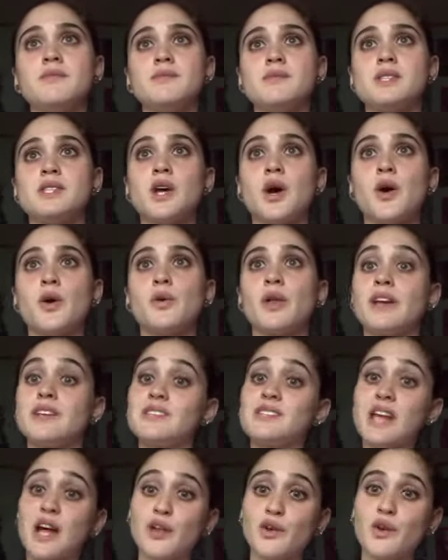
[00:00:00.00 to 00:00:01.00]
So like
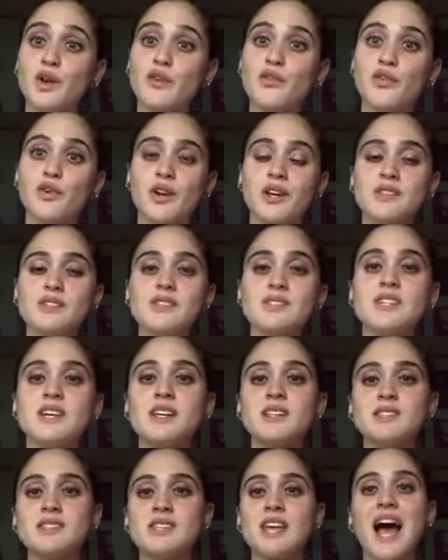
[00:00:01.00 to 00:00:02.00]
celery, for
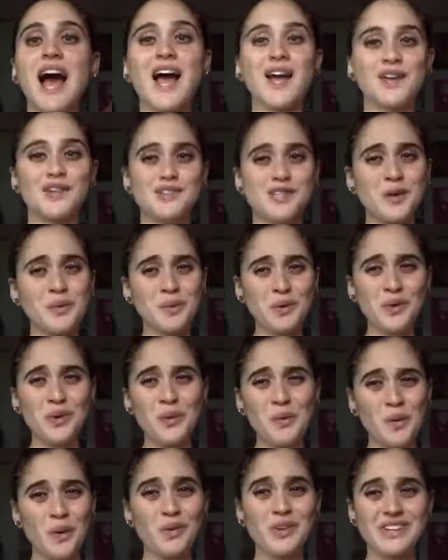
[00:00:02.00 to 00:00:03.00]
instance, I
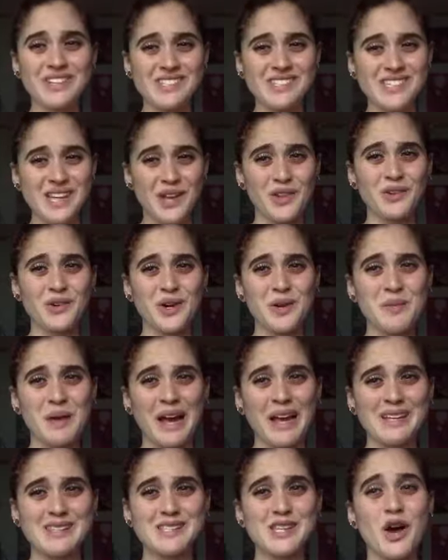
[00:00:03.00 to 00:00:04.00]
typically won't eat celery
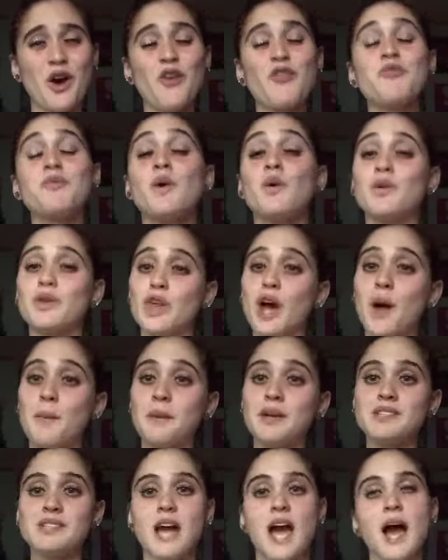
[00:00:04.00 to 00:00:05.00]
by itself, but with
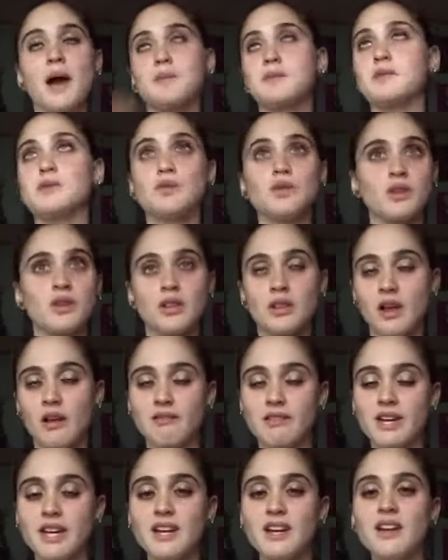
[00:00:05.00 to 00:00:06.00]
hummus, I absolutely
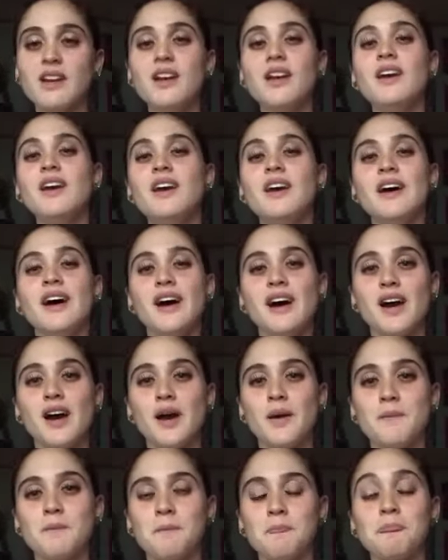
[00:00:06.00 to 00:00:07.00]
love it.
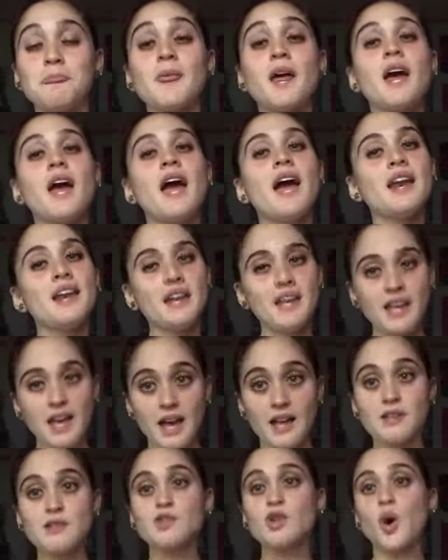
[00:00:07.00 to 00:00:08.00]
And
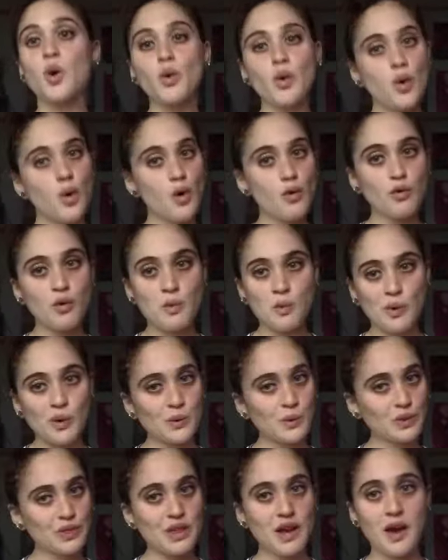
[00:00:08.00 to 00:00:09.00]
again, don't go
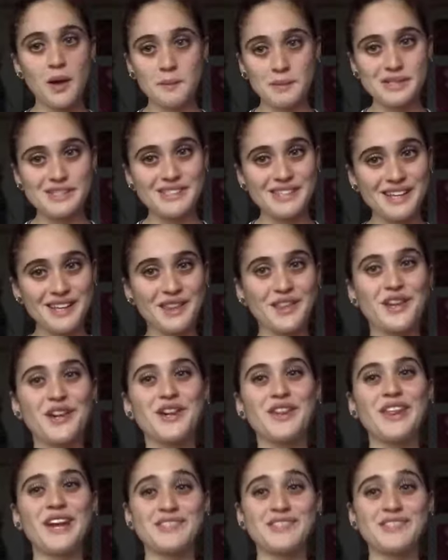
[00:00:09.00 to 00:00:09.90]
overboard with the hummus either.